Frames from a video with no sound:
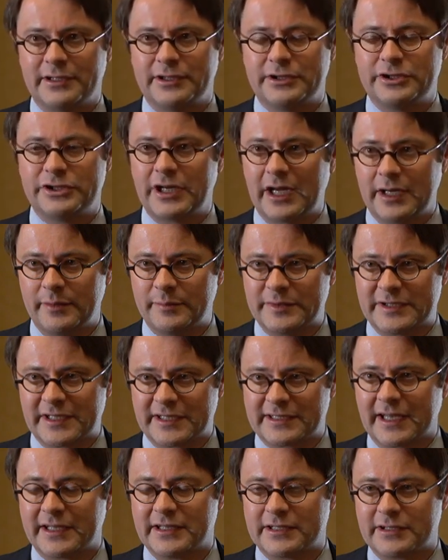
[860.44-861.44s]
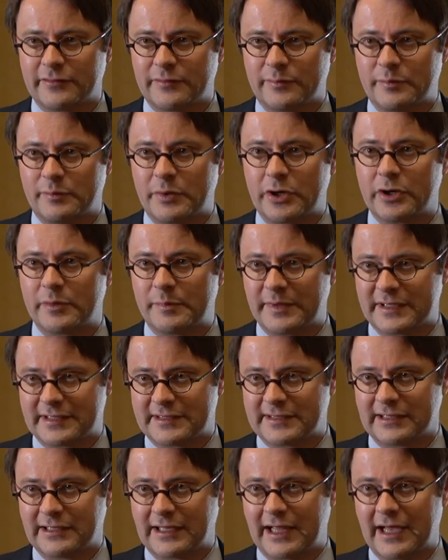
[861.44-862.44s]
shapes a sense of
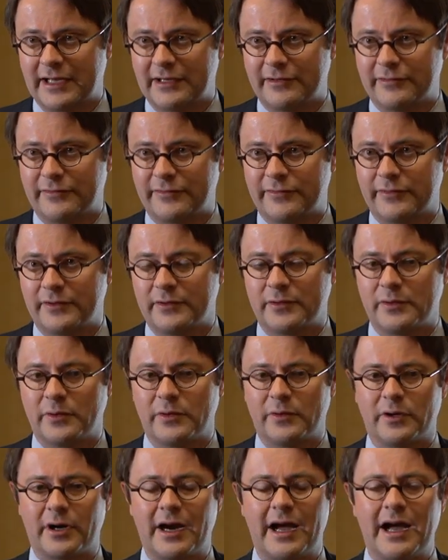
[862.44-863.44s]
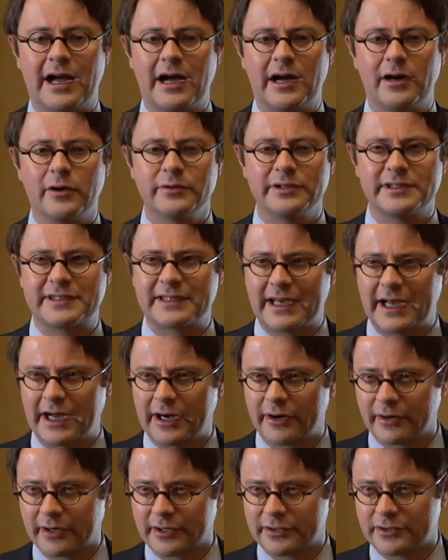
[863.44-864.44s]
purpose in life or how is
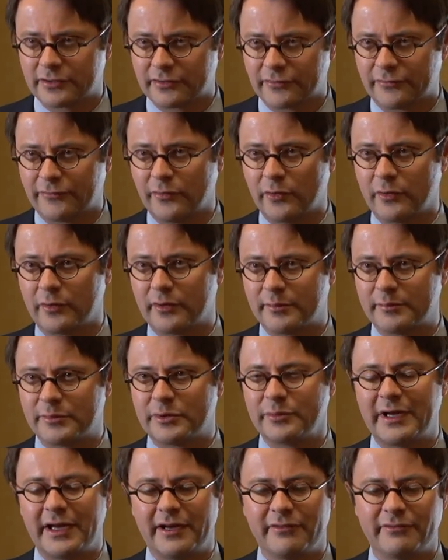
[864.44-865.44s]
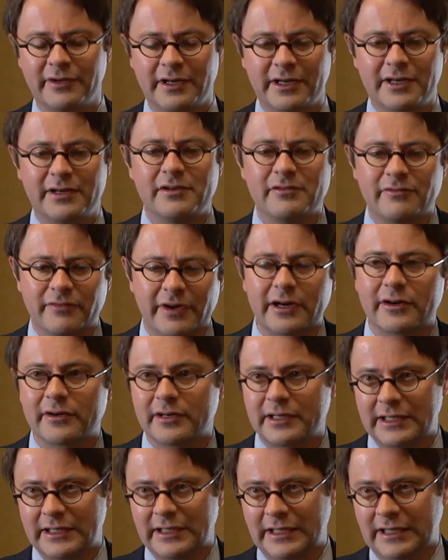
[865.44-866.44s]
character formed, we have
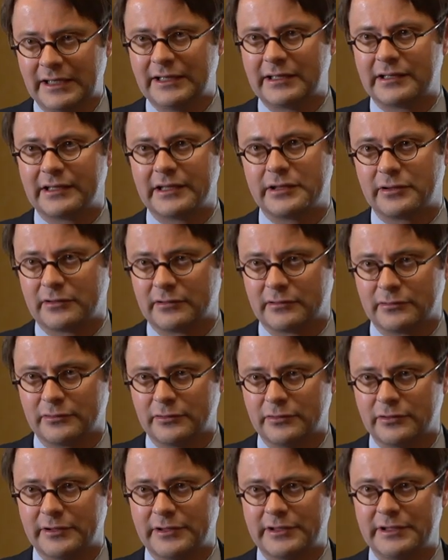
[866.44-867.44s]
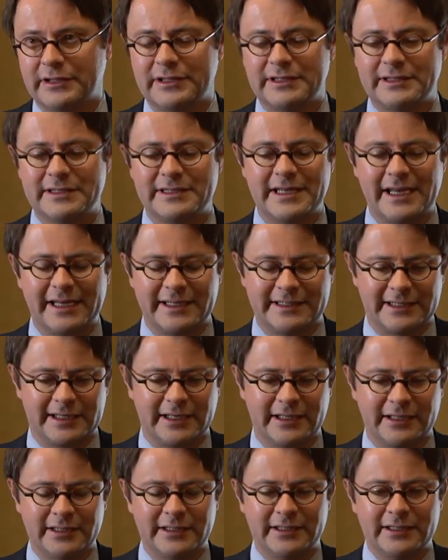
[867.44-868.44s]
very little good
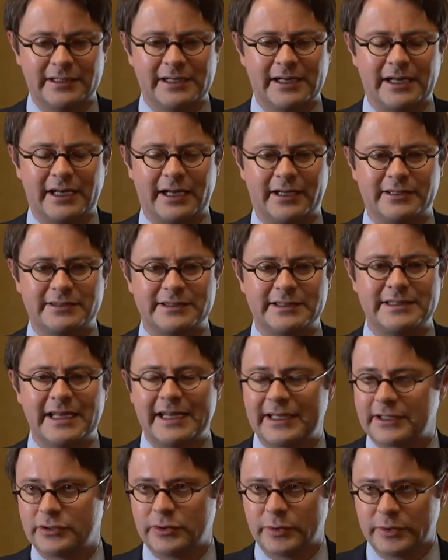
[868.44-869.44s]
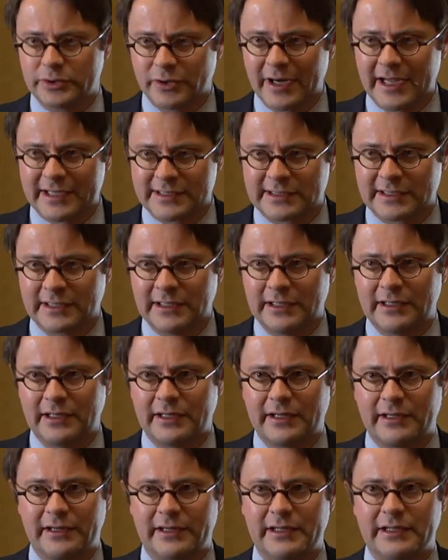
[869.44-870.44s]
data uh, to date to address
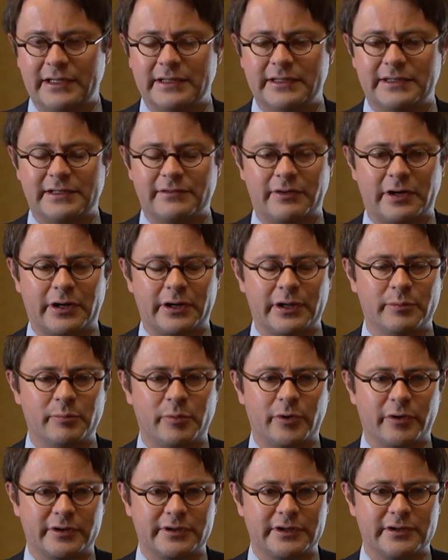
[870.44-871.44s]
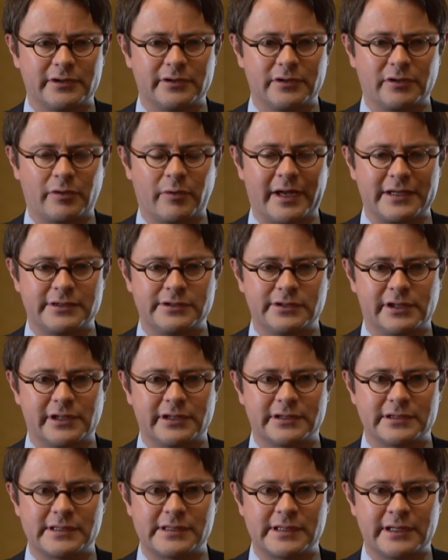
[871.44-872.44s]
these very important
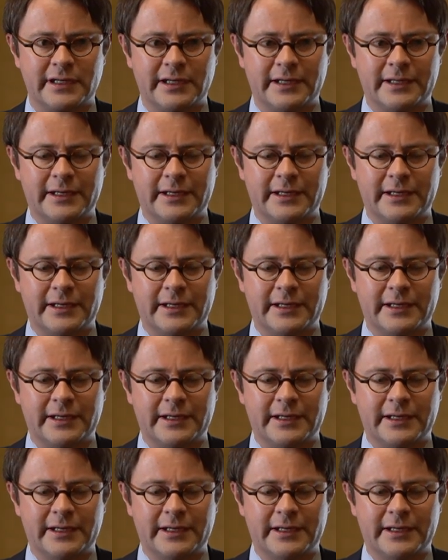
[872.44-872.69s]
questions.